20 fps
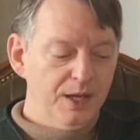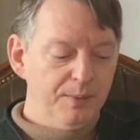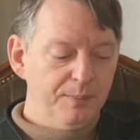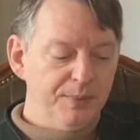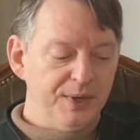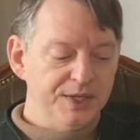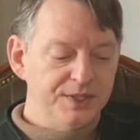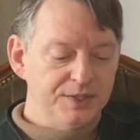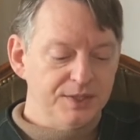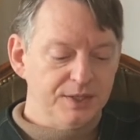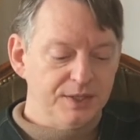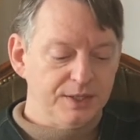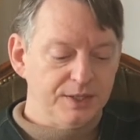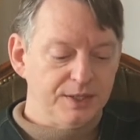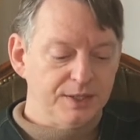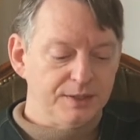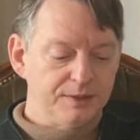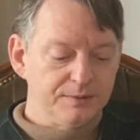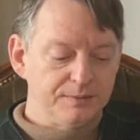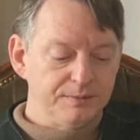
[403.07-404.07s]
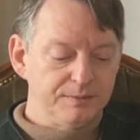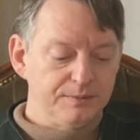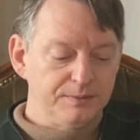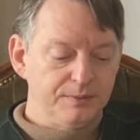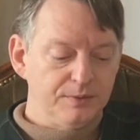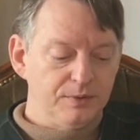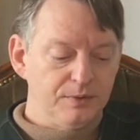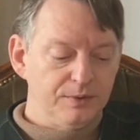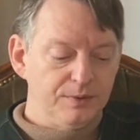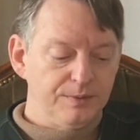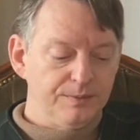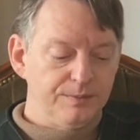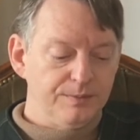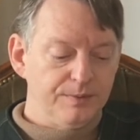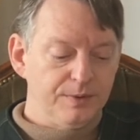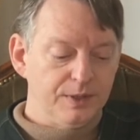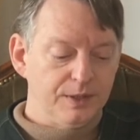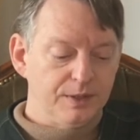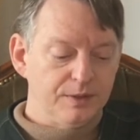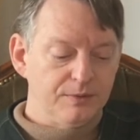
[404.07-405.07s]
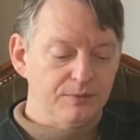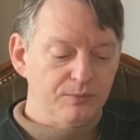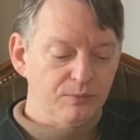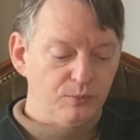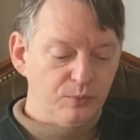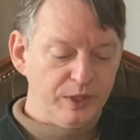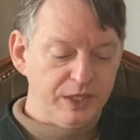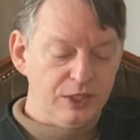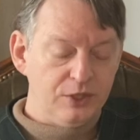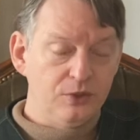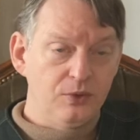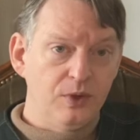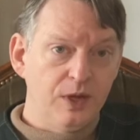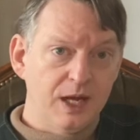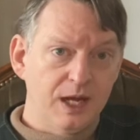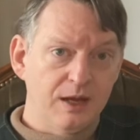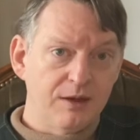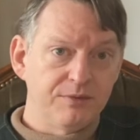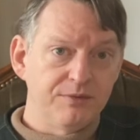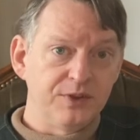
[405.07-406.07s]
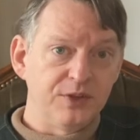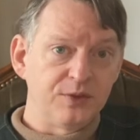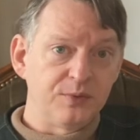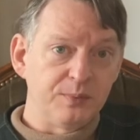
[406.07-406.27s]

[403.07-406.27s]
But uh, uh, we do have this